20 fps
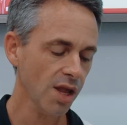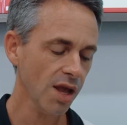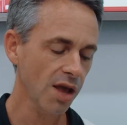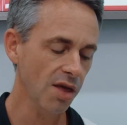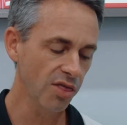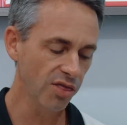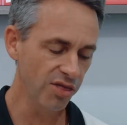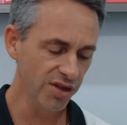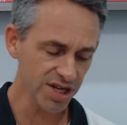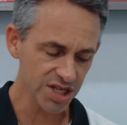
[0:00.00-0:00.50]

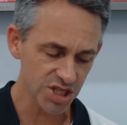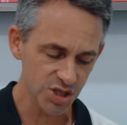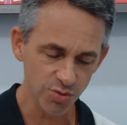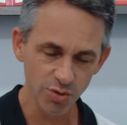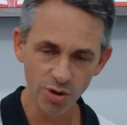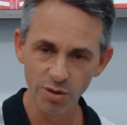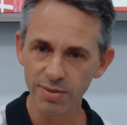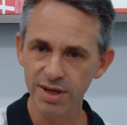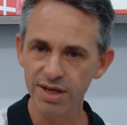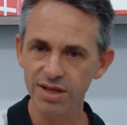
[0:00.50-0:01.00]
This
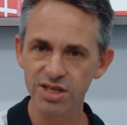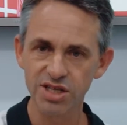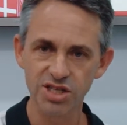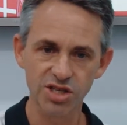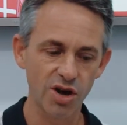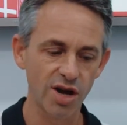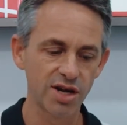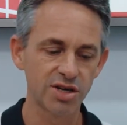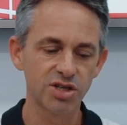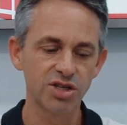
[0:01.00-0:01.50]
will be the
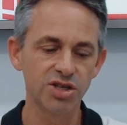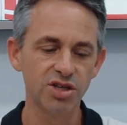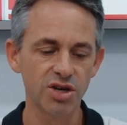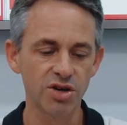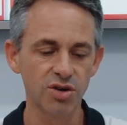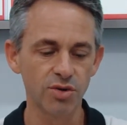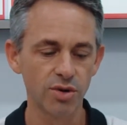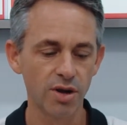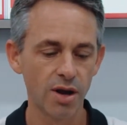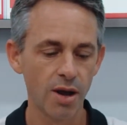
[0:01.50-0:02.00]
sign to
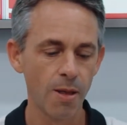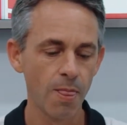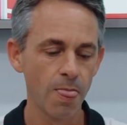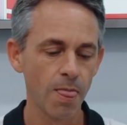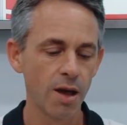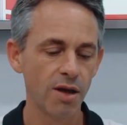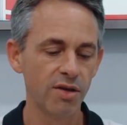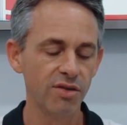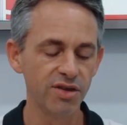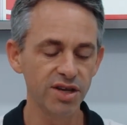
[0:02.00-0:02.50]
you.
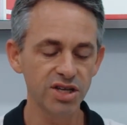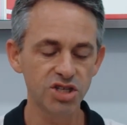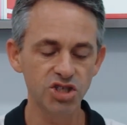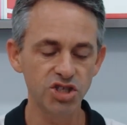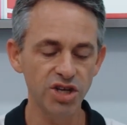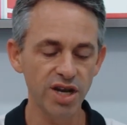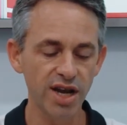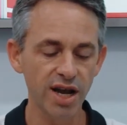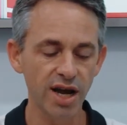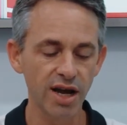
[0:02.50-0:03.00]
This
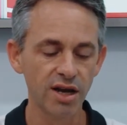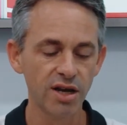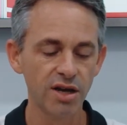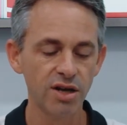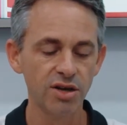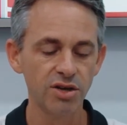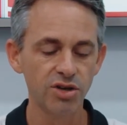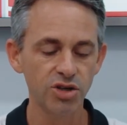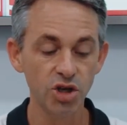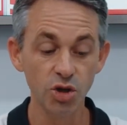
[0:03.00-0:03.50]
year
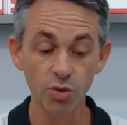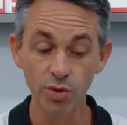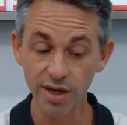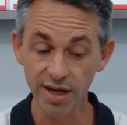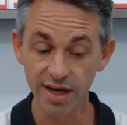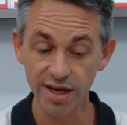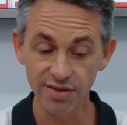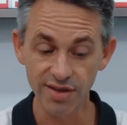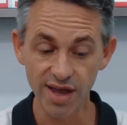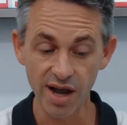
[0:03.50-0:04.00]
you will
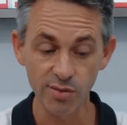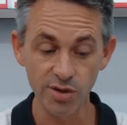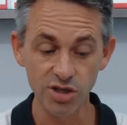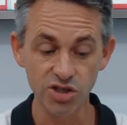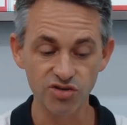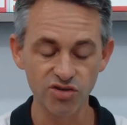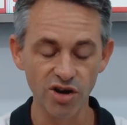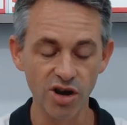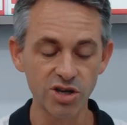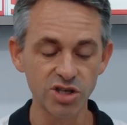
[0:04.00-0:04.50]
eat that
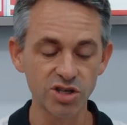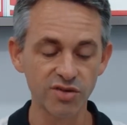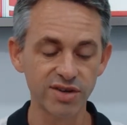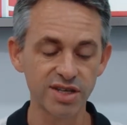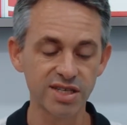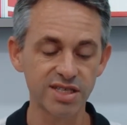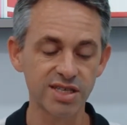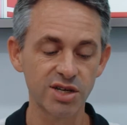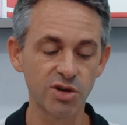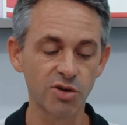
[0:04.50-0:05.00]
which grows of
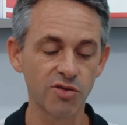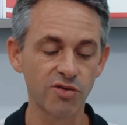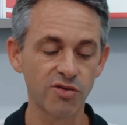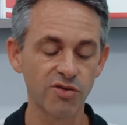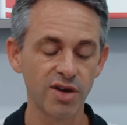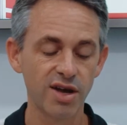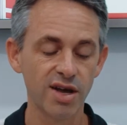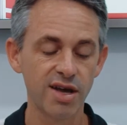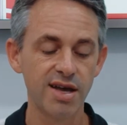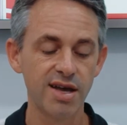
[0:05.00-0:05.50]
itself,
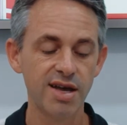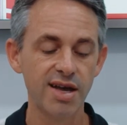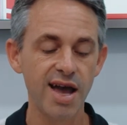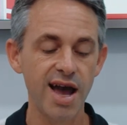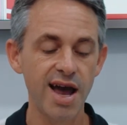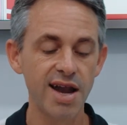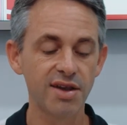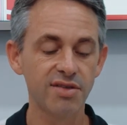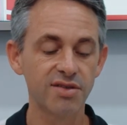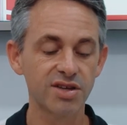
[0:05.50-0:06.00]

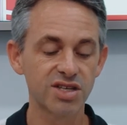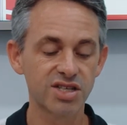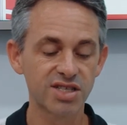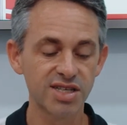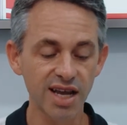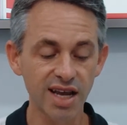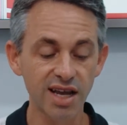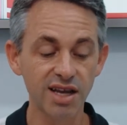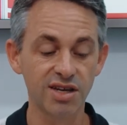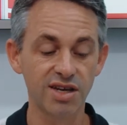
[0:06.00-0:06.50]
and in the
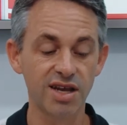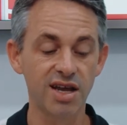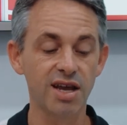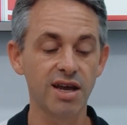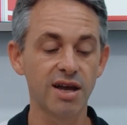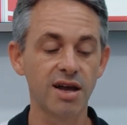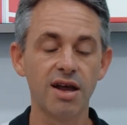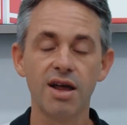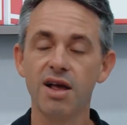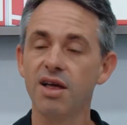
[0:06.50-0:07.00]
second
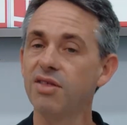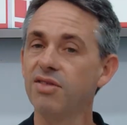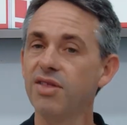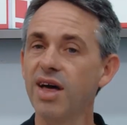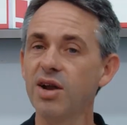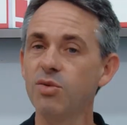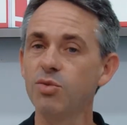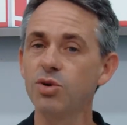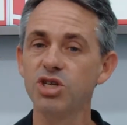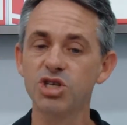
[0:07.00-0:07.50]
year
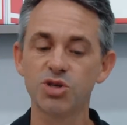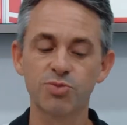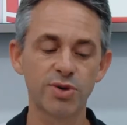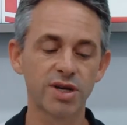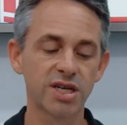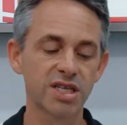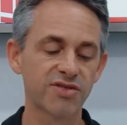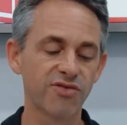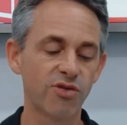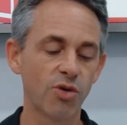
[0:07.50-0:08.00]
that which
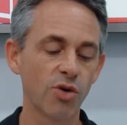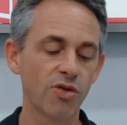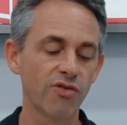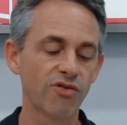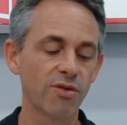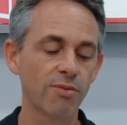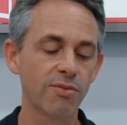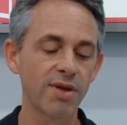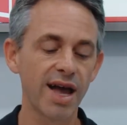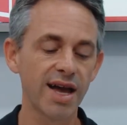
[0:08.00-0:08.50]
springs forth
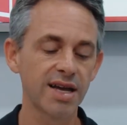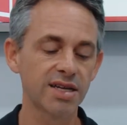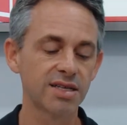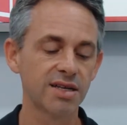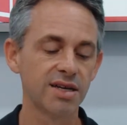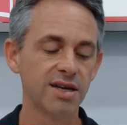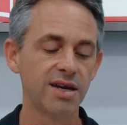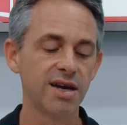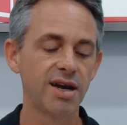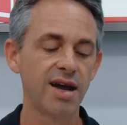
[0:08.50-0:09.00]
from that,
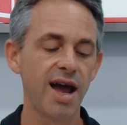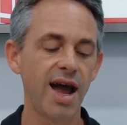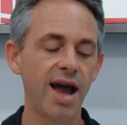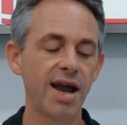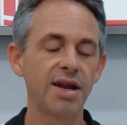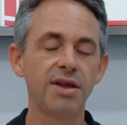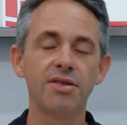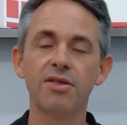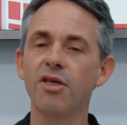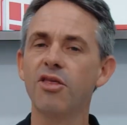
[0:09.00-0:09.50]

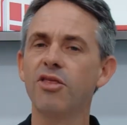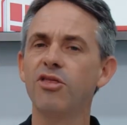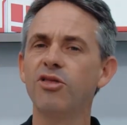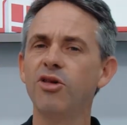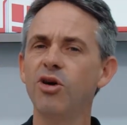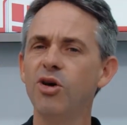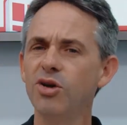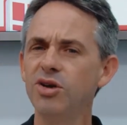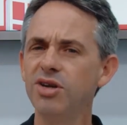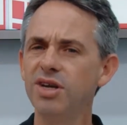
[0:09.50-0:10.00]
and in the
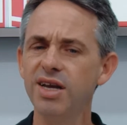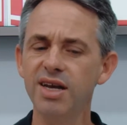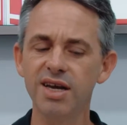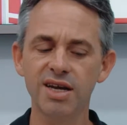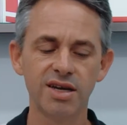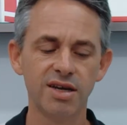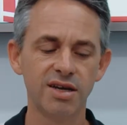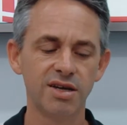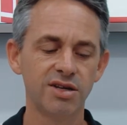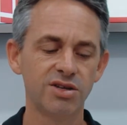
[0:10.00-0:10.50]
third year
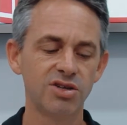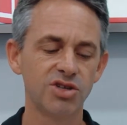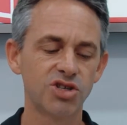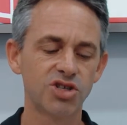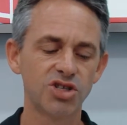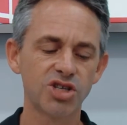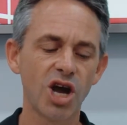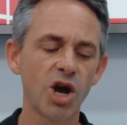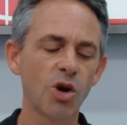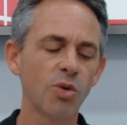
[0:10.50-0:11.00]

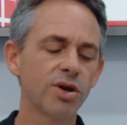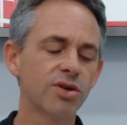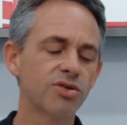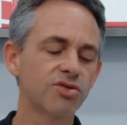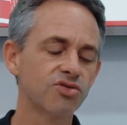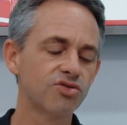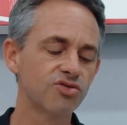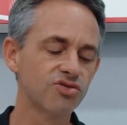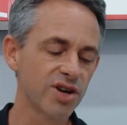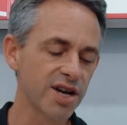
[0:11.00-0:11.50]
sow
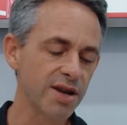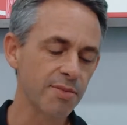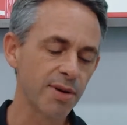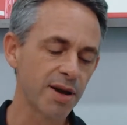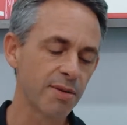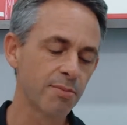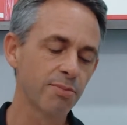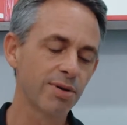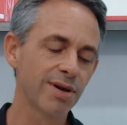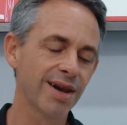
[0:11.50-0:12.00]
and reap,
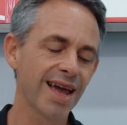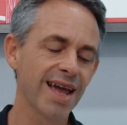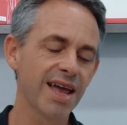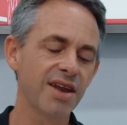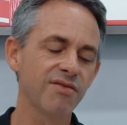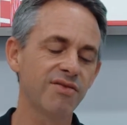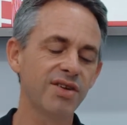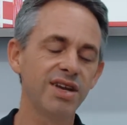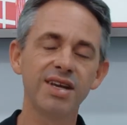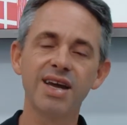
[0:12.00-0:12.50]
and
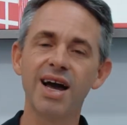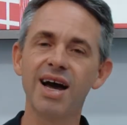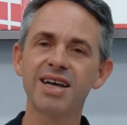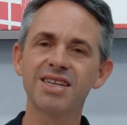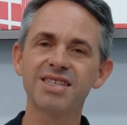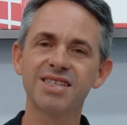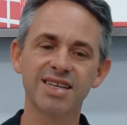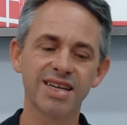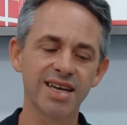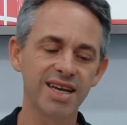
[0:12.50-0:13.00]
plant
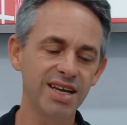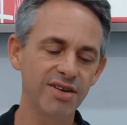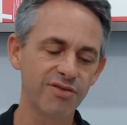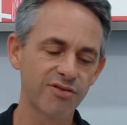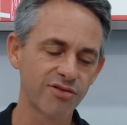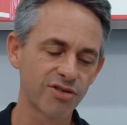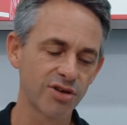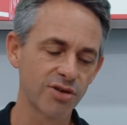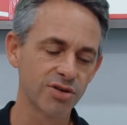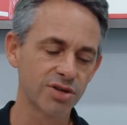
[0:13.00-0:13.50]
vineyards and eat
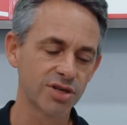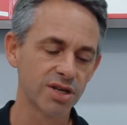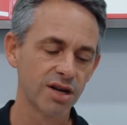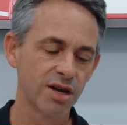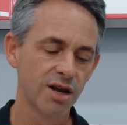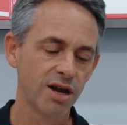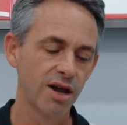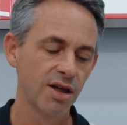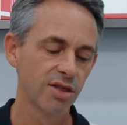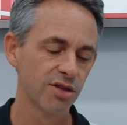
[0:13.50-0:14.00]
fruit.
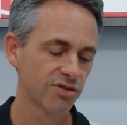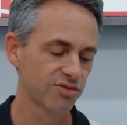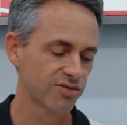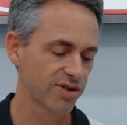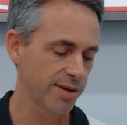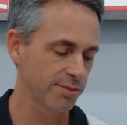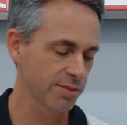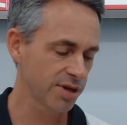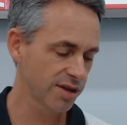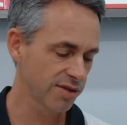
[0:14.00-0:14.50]
The
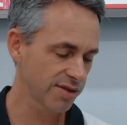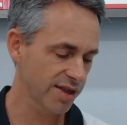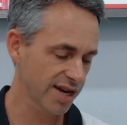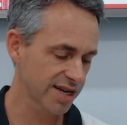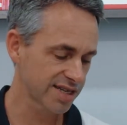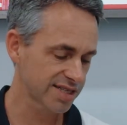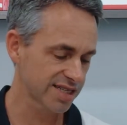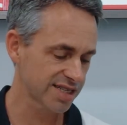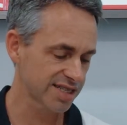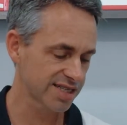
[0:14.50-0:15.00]
remnant that
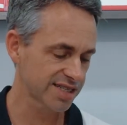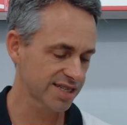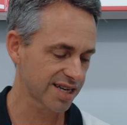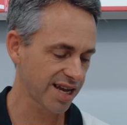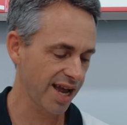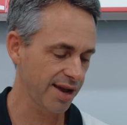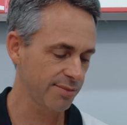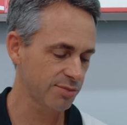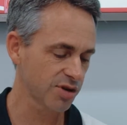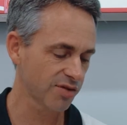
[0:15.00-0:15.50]
has
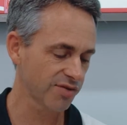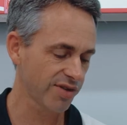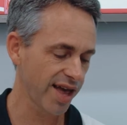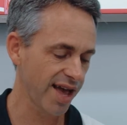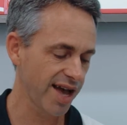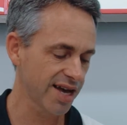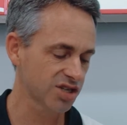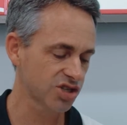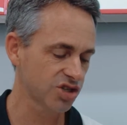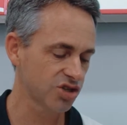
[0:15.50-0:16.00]
escaped of the
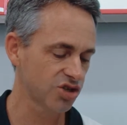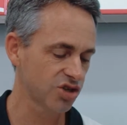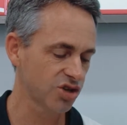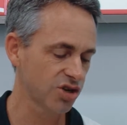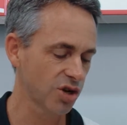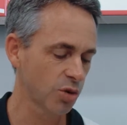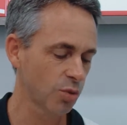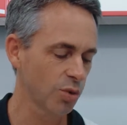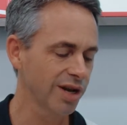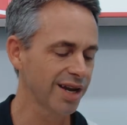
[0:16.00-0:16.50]
house of
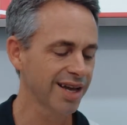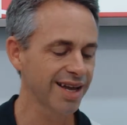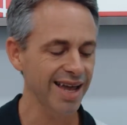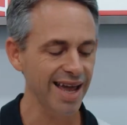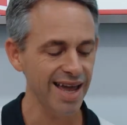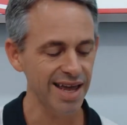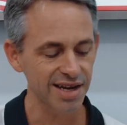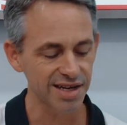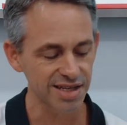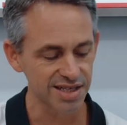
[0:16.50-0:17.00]
Judah will
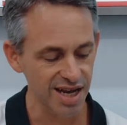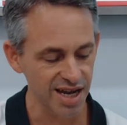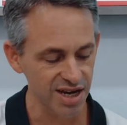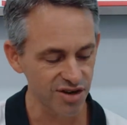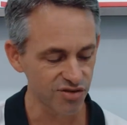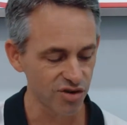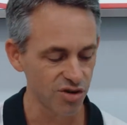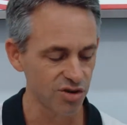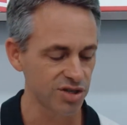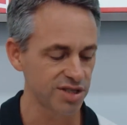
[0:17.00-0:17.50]
again take
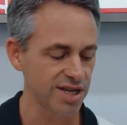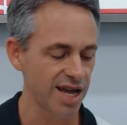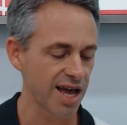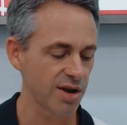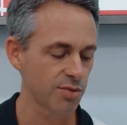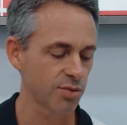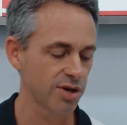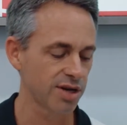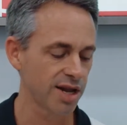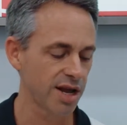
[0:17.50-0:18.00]
root
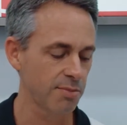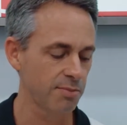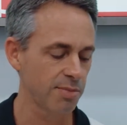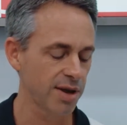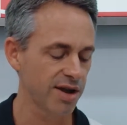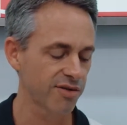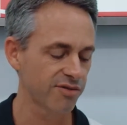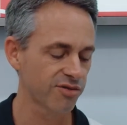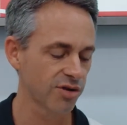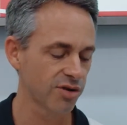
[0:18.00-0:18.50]
downward and
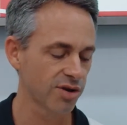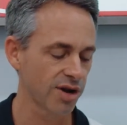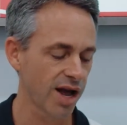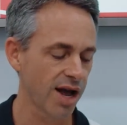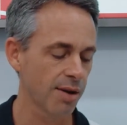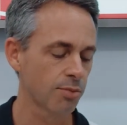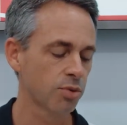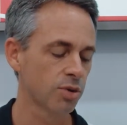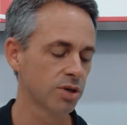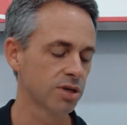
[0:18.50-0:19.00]
bear fruit
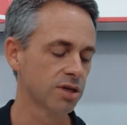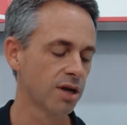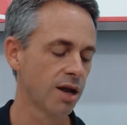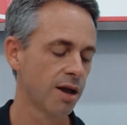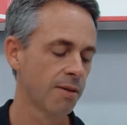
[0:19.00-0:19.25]
upward.